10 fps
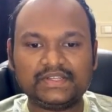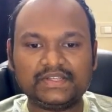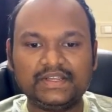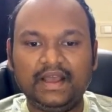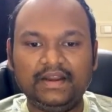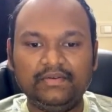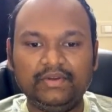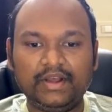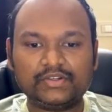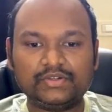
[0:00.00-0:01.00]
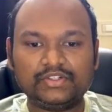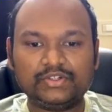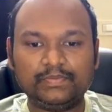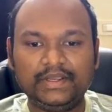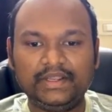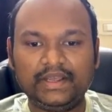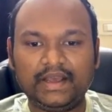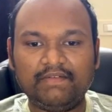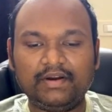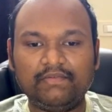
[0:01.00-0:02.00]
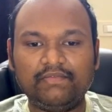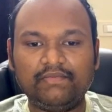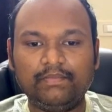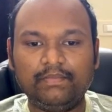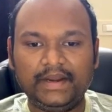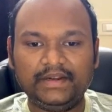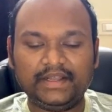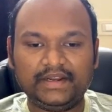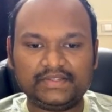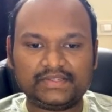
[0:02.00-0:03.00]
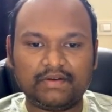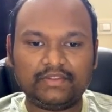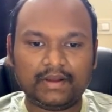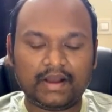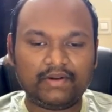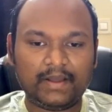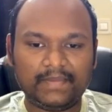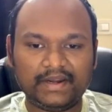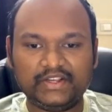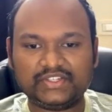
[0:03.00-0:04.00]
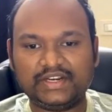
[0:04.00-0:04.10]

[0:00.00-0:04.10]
And we also should be aware of maintenance of an application,